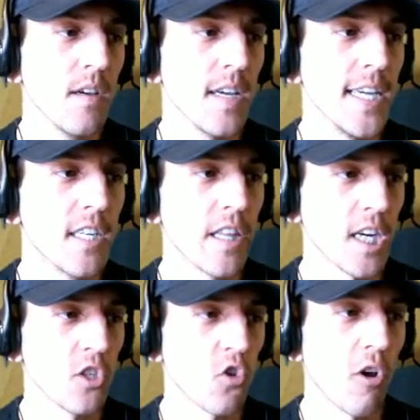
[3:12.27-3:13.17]
into the
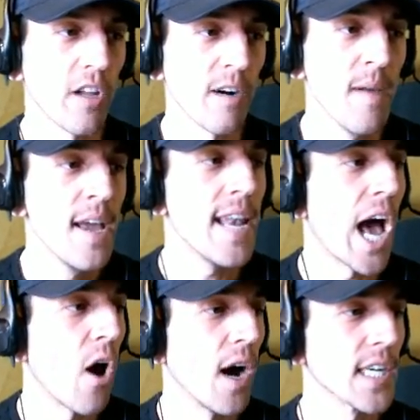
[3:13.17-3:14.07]
controller.
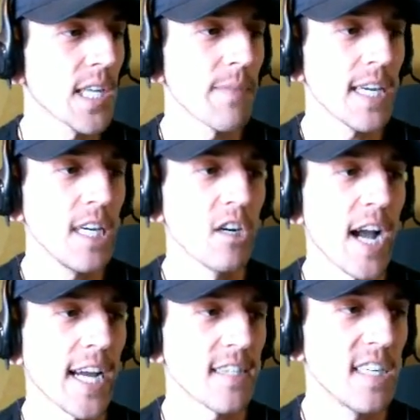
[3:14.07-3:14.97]
Now, uh, something you're not
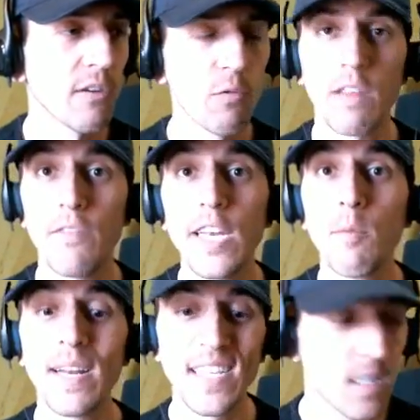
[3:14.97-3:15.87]
going to see here with the video,
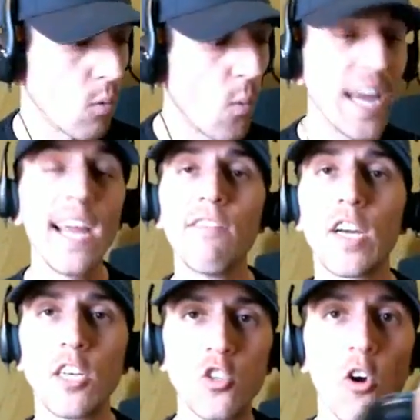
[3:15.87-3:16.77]
but is the weight of the
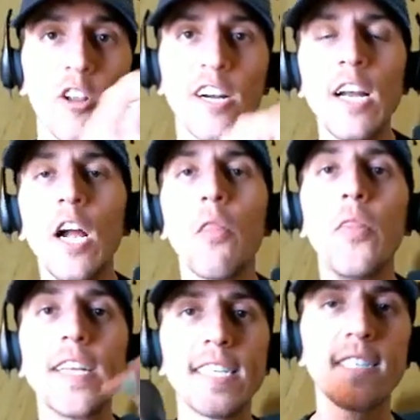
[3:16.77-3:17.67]
controller.
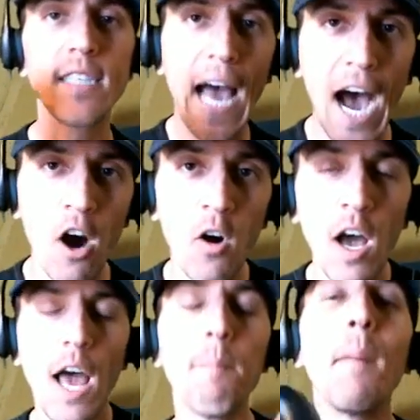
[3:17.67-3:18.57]
This is now
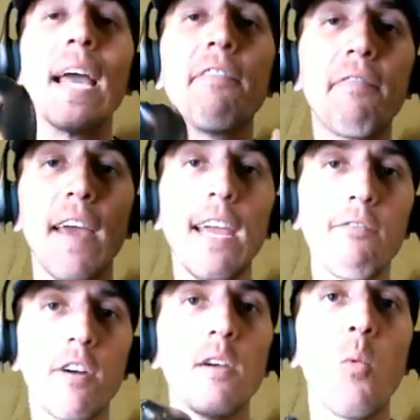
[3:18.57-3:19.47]
my
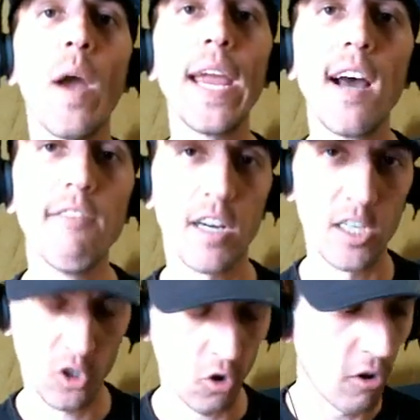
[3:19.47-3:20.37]
favorite weight of a
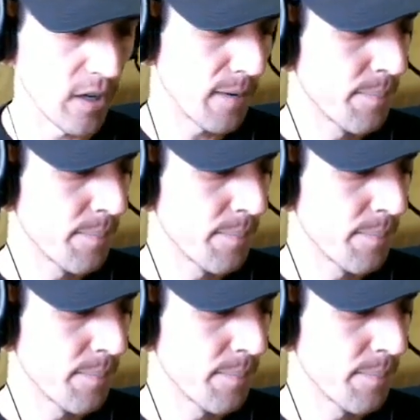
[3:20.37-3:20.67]
controller.